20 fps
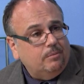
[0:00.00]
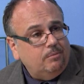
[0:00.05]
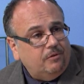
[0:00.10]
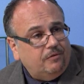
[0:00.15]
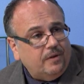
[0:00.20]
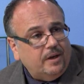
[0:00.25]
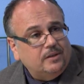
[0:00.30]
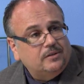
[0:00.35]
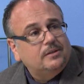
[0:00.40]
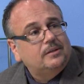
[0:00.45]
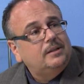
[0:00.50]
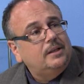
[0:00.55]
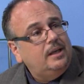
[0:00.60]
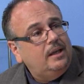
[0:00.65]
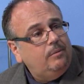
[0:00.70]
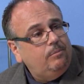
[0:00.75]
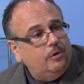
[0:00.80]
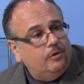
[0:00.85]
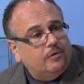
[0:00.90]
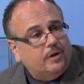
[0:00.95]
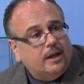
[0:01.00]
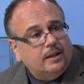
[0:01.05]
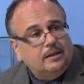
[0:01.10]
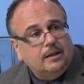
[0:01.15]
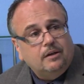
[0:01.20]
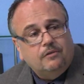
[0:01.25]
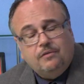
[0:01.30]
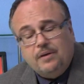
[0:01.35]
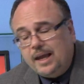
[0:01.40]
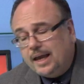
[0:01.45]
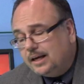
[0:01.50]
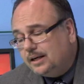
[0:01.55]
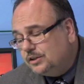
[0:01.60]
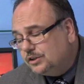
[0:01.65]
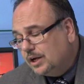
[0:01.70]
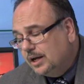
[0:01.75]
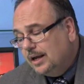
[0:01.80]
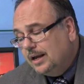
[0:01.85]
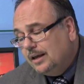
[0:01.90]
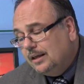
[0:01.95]
time you face a team, you've got the
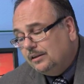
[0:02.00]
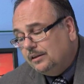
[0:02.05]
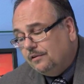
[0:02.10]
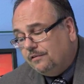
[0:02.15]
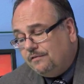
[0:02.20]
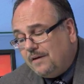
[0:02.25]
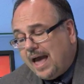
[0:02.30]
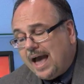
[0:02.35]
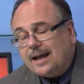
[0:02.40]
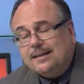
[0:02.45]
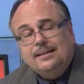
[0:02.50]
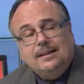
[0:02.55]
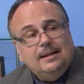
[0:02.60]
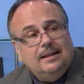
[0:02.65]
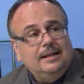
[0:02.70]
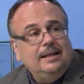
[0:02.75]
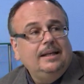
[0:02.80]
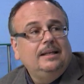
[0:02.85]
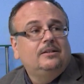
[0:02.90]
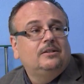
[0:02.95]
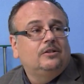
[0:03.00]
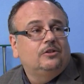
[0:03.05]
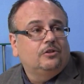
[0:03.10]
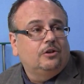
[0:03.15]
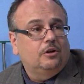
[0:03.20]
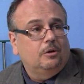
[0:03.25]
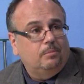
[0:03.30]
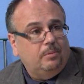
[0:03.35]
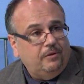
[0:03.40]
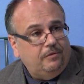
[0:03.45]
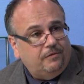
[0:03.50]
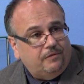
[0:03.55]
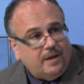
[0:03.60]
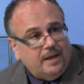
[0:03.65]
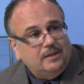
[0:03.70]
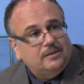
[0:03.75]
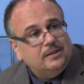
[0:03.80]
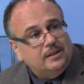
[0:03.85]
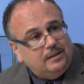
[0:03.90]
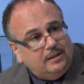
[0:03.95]
advantage. The fact that Nice is going to be
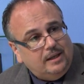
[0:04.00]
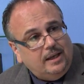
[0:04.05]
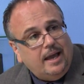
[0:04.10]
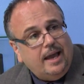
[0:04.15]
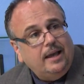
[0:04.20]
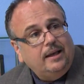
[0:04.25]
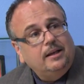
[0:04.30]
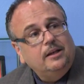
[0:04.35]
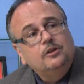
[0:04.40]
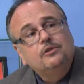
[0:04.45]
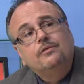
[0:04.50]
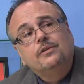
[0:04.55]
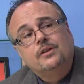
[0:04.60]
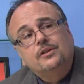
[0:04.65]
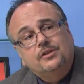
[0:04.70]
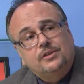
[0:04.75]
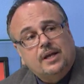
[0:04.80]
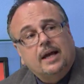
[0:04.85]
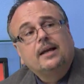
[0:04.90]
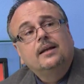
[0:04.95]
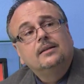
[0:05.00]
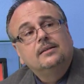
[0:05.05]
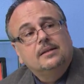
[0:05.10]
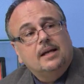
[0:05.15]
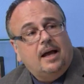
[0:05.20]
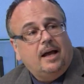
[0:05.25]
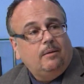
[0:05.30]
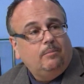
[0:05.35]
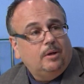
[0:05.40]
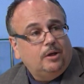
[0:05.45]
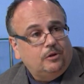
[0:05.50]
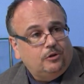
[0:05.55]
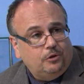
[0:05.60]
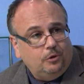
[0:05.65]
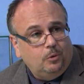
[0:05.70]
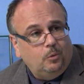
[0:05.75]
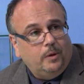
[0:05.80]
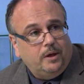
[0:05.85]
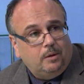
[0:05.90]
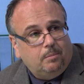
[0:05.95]
facing the Yankees for the second time in a
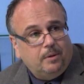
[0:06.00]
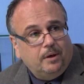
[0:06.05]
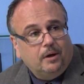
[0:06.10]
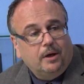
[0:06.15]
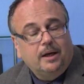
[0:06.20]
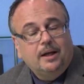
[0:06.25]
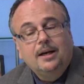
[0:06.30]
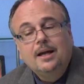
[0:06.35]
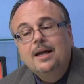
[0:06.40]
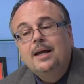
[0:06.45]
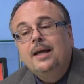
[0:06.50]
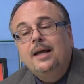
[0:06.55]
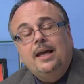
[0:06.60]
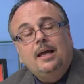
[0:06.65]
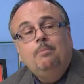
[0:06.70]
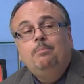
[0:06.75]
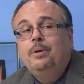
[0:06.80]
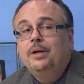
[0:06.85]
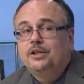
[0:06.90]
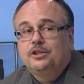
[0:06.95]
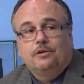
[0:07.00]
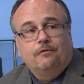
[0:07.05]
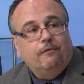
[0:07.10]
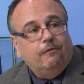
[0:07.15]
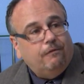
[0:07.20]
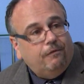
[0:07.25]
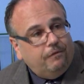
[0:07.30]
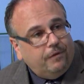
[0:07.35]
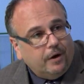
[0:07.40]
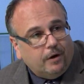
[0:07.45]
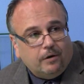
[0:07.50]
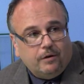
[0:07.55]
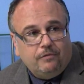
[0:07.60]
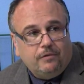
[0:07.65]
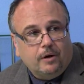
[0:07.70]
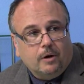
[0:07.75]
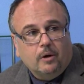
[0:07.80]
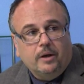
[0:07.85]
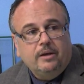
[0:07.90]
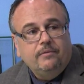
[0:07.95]
two-week period, he pitched very,
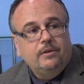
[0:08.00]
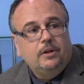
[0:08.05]
very,